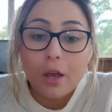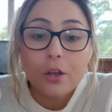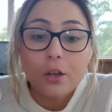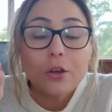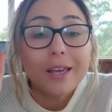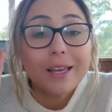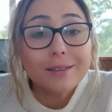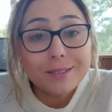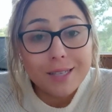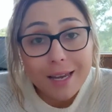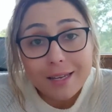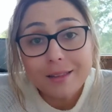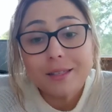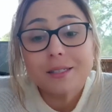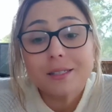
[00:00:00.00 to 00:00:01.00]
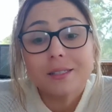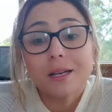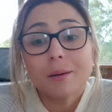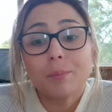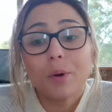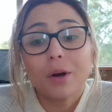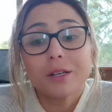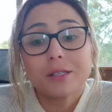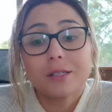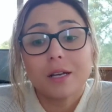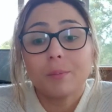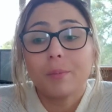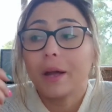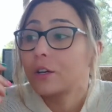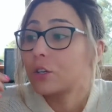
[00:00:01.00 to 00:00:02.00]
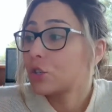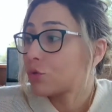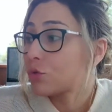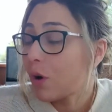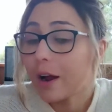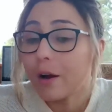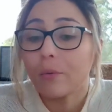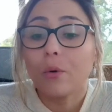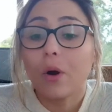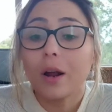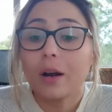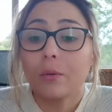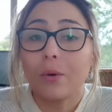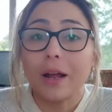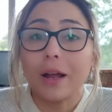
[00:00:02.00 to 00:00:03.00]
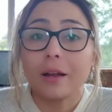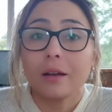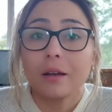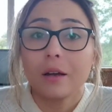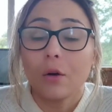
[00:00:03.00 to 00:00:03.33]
You can take this step by step and try it right away,